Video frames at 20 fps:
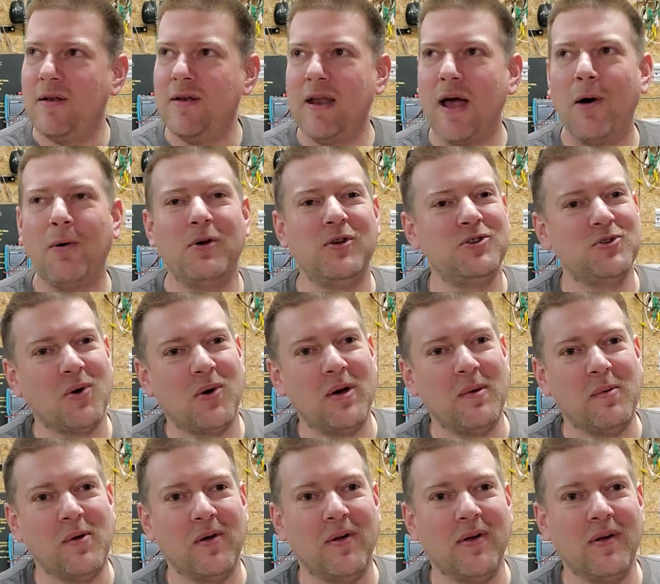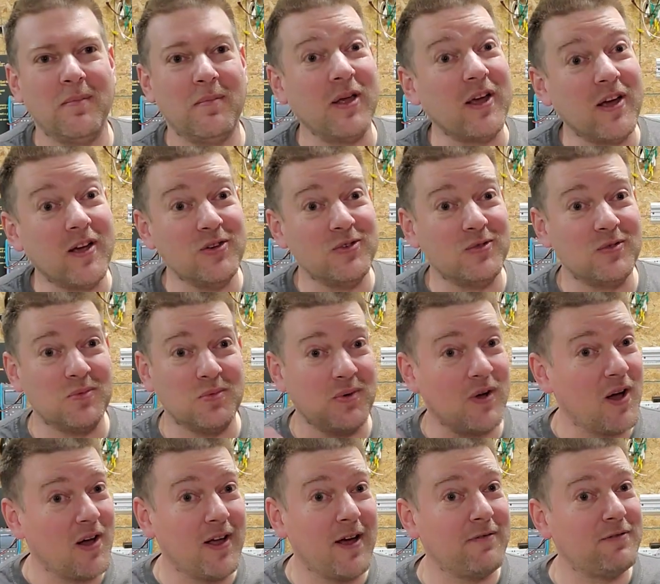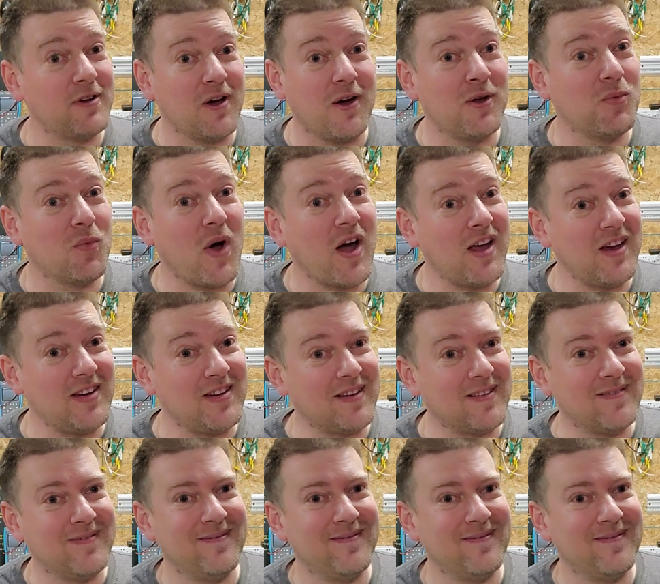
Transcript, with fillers: now enjoyable because we all have to unwind.